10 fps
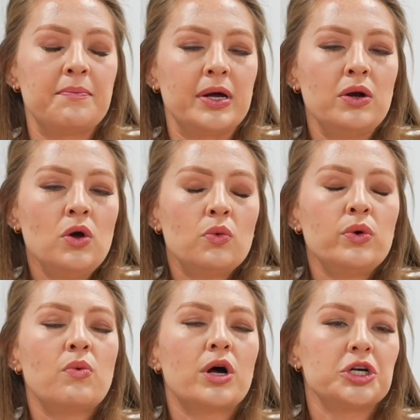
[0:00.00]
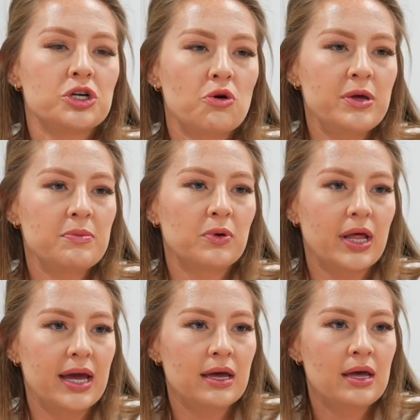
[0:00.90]
but we want to show people
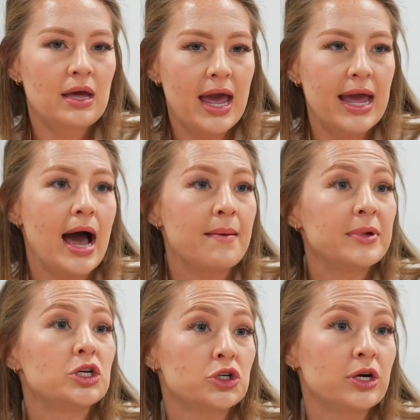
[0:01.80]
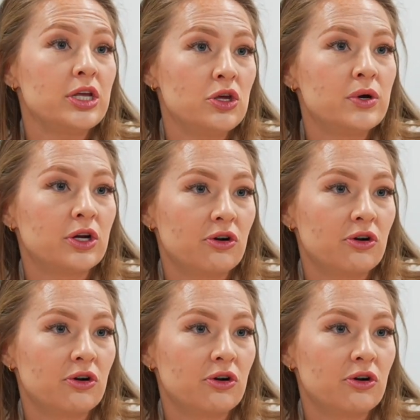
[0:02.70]
like, hey, I'm going to treat you and